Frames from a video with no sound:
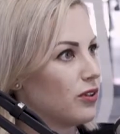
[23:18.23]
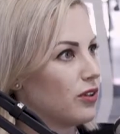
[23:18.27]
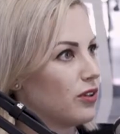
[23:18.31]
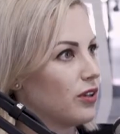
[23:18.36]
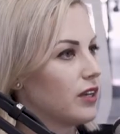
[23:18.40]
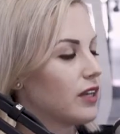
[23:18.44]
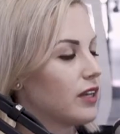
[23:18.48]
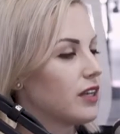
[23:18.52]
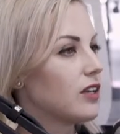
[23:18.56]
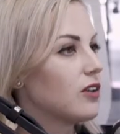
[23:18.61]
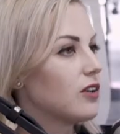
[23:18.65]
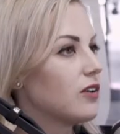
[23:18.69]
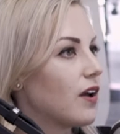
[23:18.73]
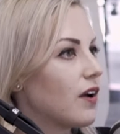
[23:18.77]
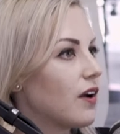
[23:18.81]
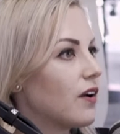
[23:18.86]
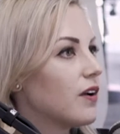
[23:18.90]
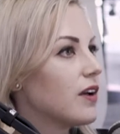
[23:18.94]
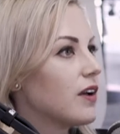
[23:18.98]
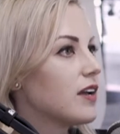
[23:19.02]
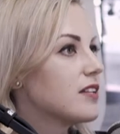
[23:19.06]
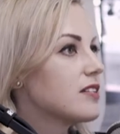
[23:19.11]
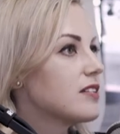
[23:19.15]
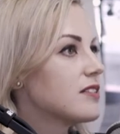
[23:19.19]
You
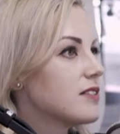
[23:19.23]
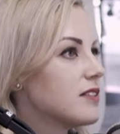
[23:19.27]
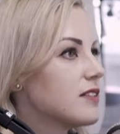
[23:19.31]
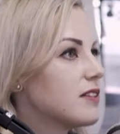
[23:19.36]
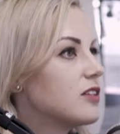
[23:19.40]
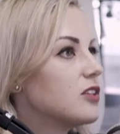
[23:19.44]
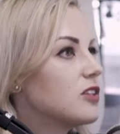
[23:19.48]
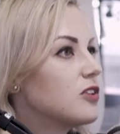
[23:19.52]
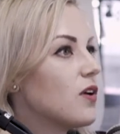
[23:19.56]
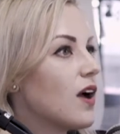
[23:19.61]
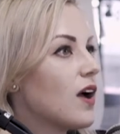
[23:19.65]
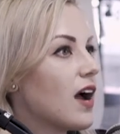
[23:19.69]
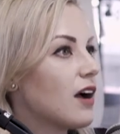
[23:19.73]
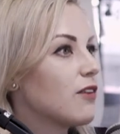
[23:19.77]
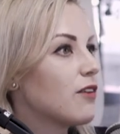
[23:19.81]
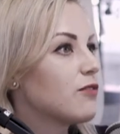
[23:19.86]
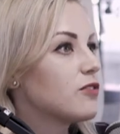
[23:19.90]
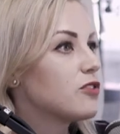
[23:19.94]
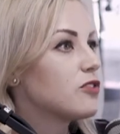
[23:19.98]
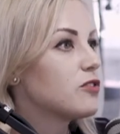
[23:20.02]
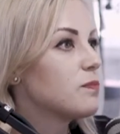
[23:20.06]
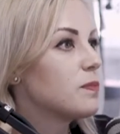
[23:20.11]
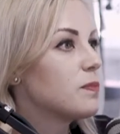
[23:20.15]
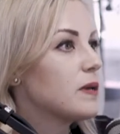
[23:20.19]

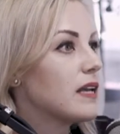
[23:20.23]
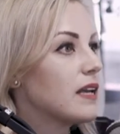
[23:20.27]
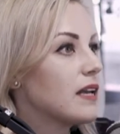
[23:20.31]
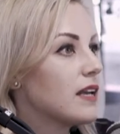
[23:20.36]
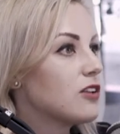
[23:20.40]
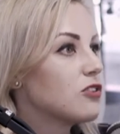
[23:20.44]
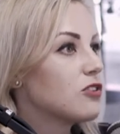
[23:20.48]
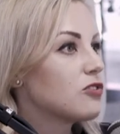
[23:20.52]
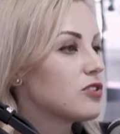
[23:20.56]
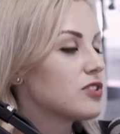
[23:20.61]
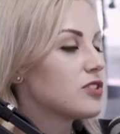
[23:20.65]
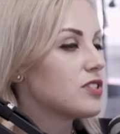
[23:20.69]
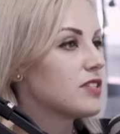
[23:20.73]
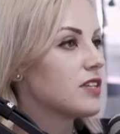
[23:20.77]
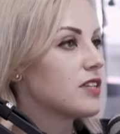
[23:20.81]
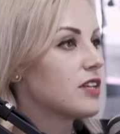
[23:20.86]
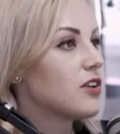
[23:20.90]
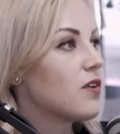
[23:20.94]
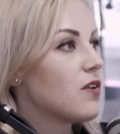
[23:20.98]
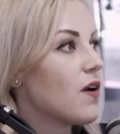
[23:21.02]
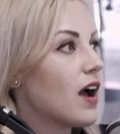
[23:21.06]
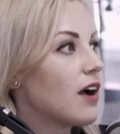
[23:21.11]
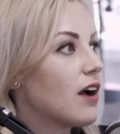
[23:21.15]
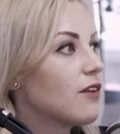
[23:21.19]
have to be interesting.
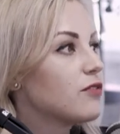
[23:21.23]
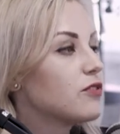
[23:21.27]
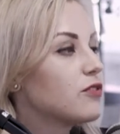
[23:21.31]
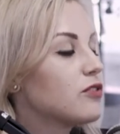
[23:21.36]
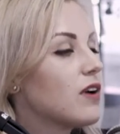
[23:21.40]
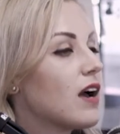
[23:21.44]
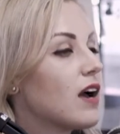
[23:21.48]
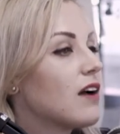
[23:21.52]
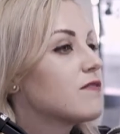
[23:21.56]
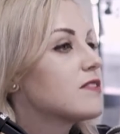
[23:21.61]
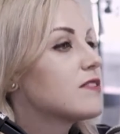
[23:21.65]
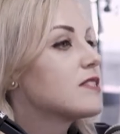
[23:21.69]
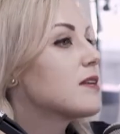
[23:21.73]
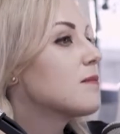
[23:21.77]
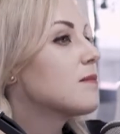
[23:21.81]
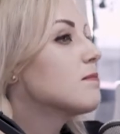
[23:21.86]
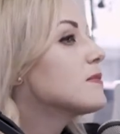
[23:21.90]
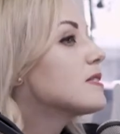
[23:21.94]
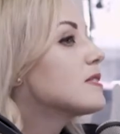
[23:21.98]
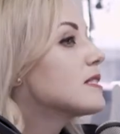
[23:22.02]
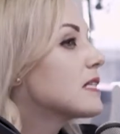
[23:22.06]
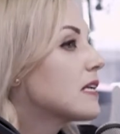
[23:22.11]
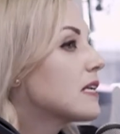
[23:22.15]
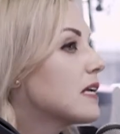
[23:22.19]
You have to have
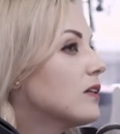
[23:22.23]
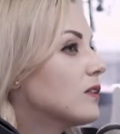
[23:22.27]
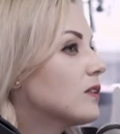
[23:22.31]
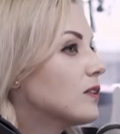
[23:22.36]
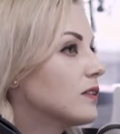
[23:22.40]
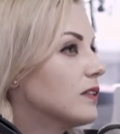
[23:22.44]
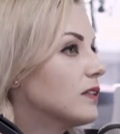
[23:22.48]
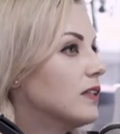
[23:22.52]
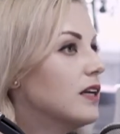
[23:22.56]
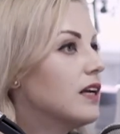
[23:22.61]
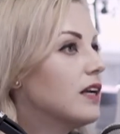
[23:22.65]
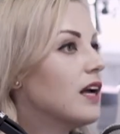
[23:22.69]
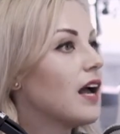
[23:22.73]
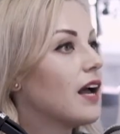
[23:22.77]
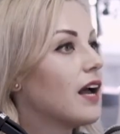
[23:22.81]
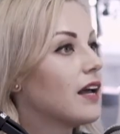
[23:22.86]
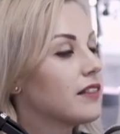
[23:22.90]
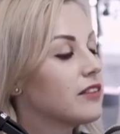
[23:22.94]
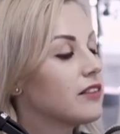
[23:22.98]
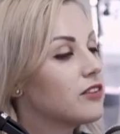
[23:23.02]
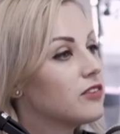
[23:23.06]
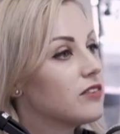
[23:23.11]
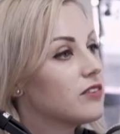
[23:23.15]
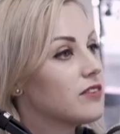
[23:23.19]
some skill.
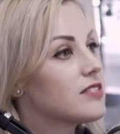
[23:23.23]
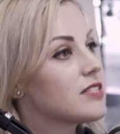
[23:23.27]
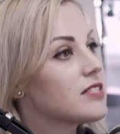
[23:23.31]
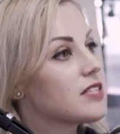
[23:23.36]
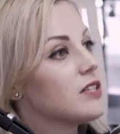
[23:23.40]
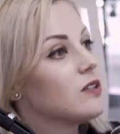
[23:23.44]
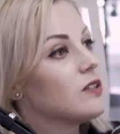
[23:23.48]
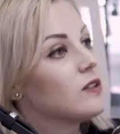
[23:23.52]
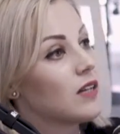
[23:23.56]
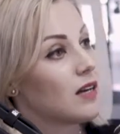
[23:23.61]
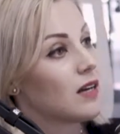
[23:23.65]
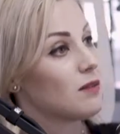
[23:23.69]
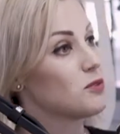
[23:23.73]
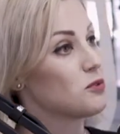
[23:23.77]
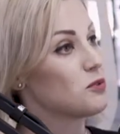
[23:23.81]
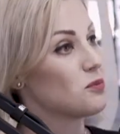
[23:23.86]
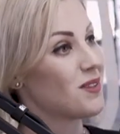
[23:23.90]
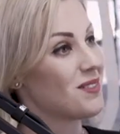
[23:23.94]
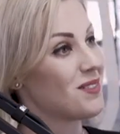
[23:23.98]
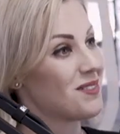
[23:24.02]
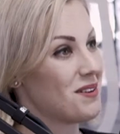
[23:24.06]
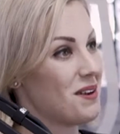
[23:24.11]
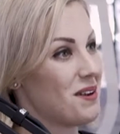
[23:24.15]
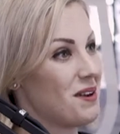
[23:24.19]
And skill comes
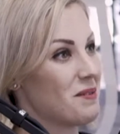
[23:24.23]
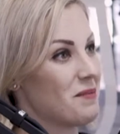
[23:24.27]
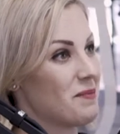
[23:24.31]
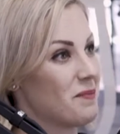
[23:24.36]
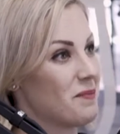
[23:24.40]
with time.